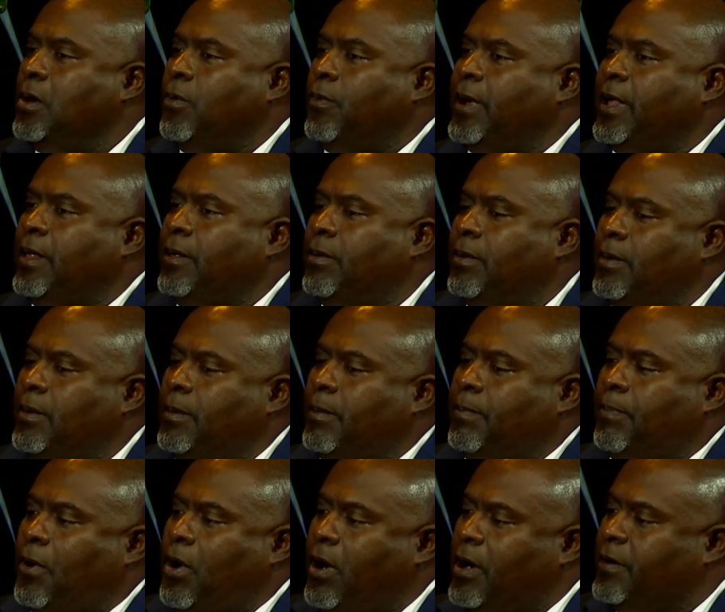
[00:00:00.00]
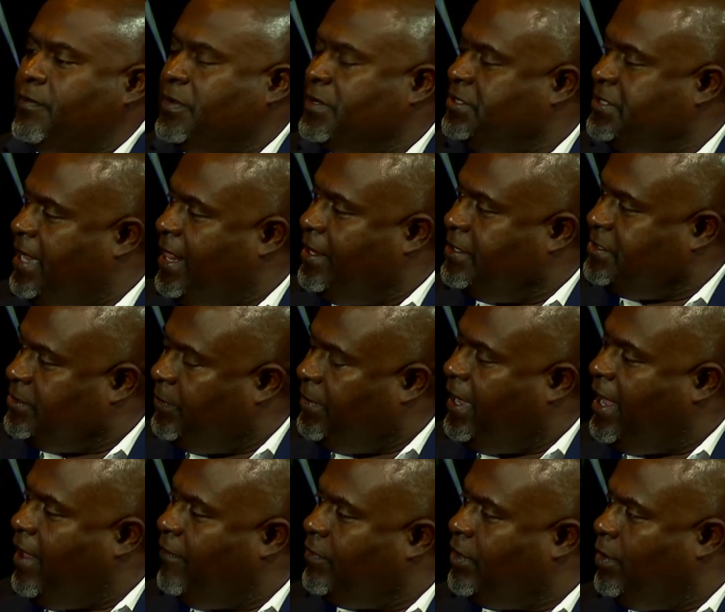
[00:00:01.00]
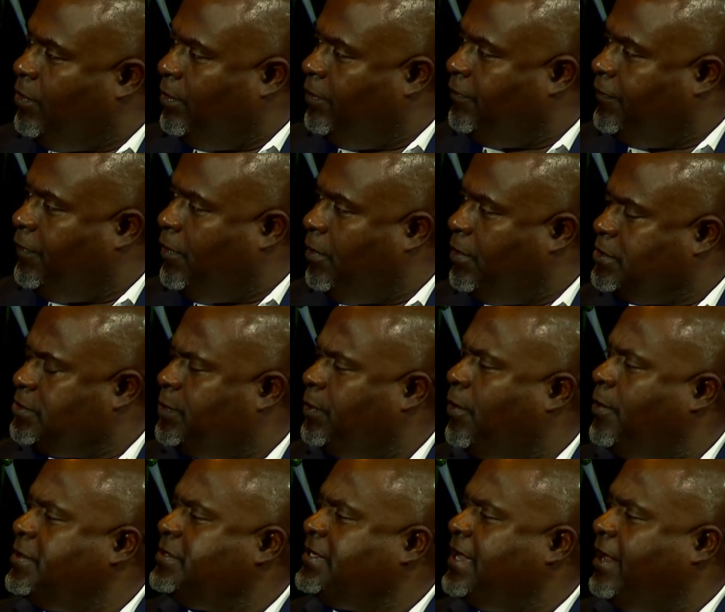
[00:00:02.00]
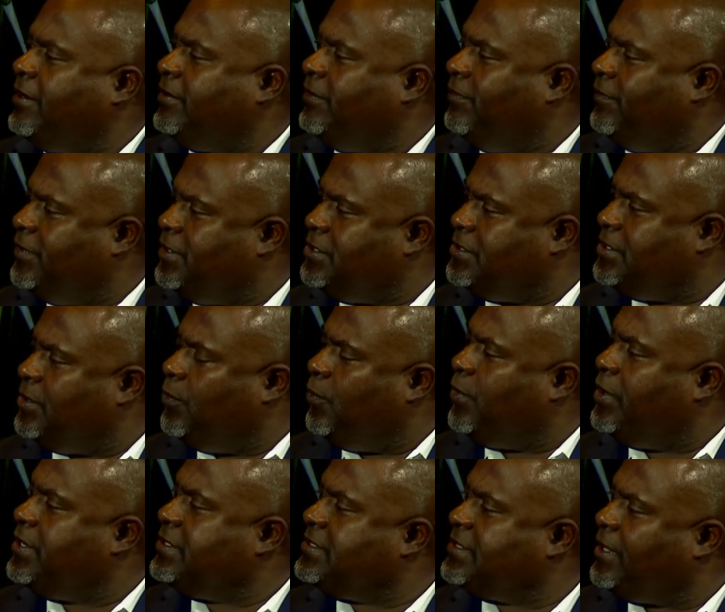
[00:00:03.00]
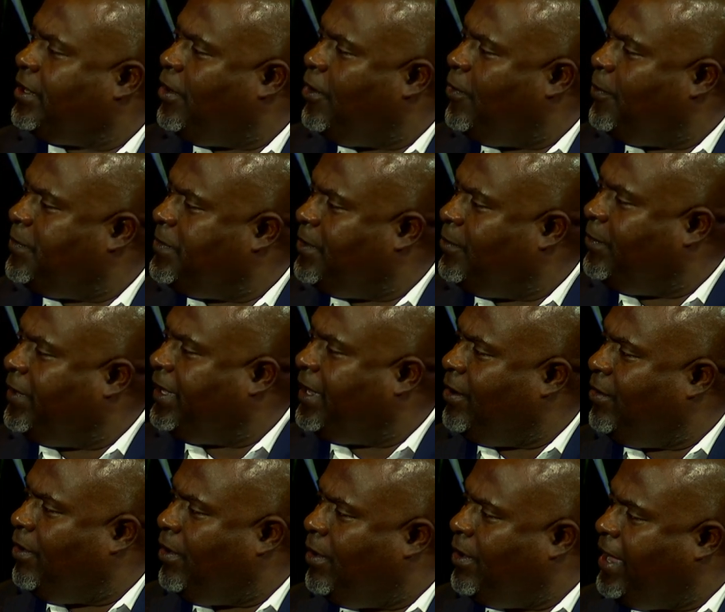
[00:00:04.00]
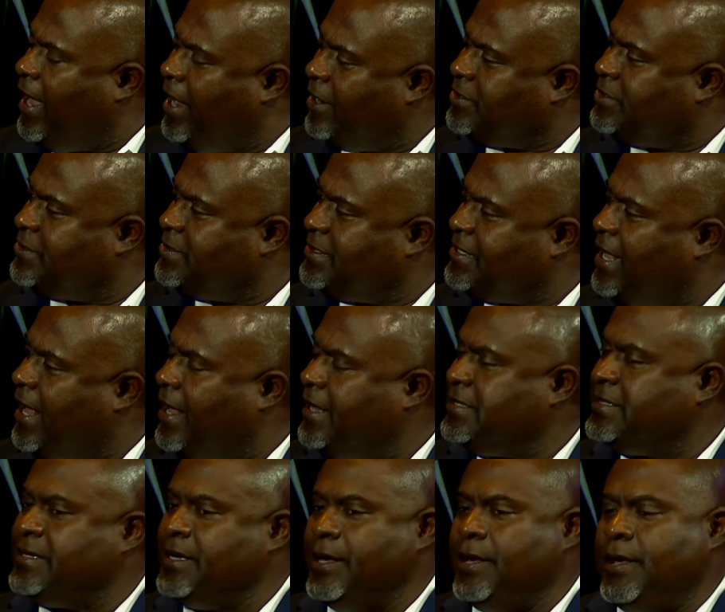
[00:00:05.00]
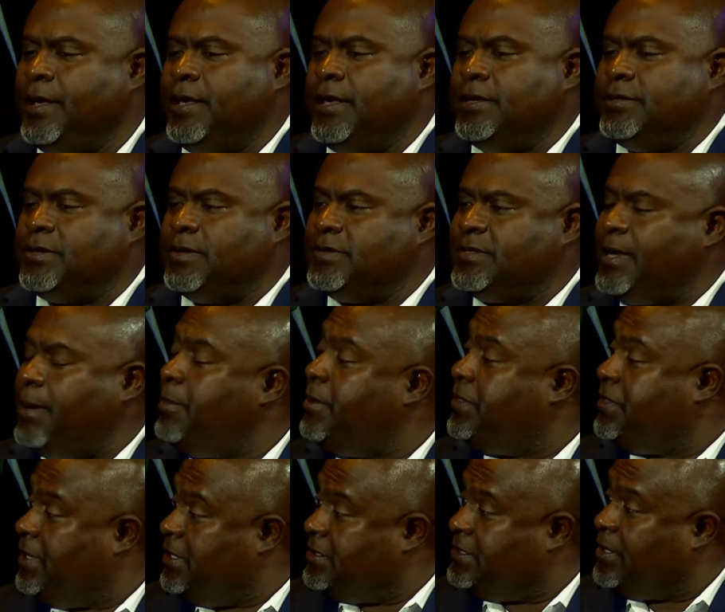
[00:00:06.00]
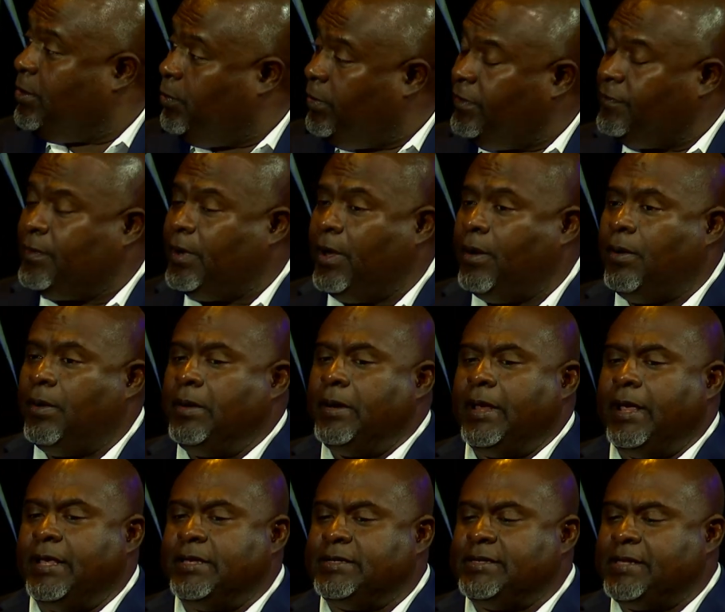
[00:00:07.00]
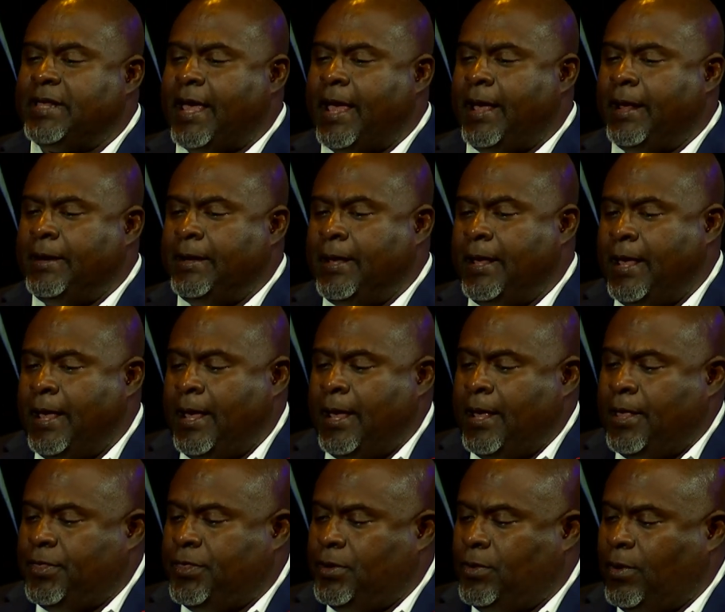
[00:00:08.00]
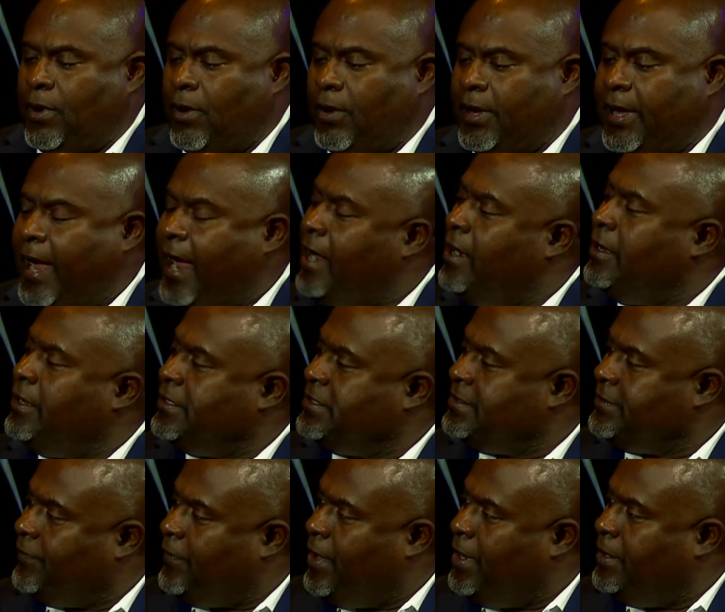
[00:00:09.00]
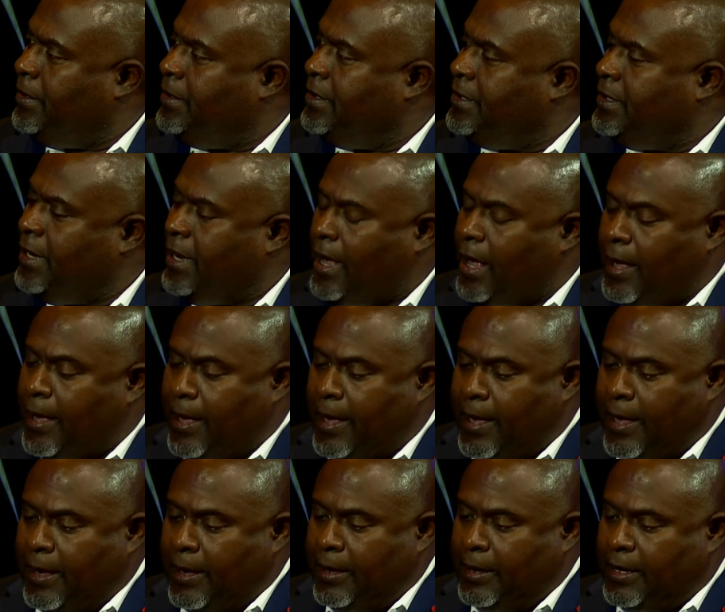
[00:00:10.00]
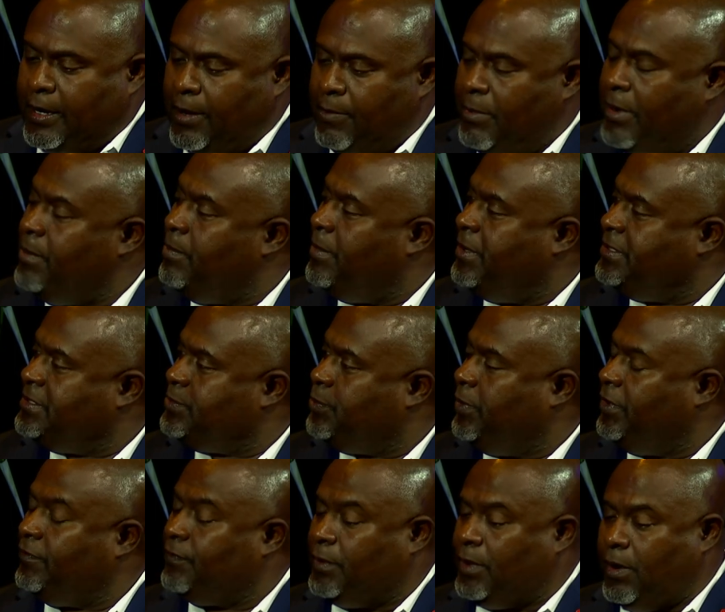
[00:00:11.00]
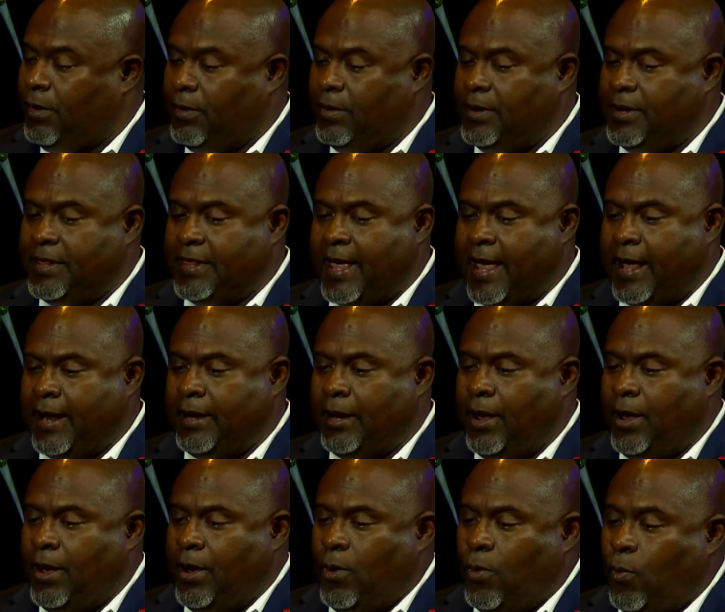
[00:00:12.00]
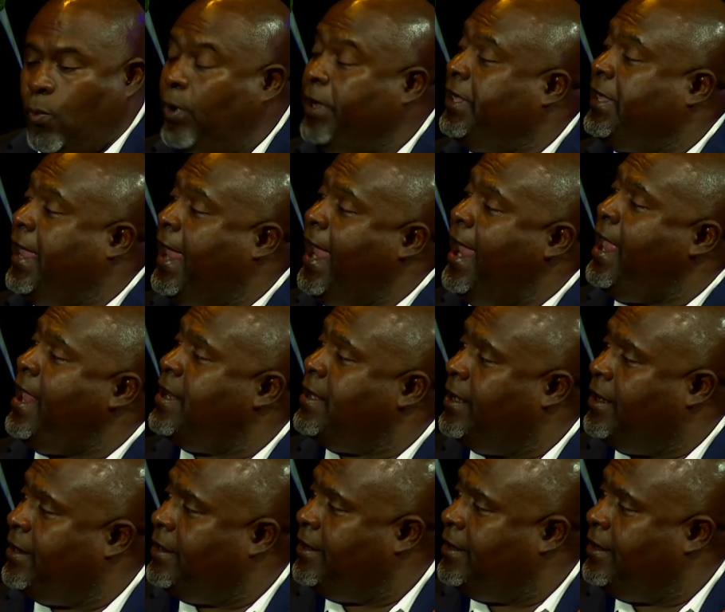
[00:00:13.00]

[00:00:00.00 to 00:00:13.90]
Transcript: Well, part of the challenge that we have going forward is we always have to vision what is the hope that we can all exercise. So some of the things that we've learned is that through our Catalyst Fund uh, commitments, we've learned that we can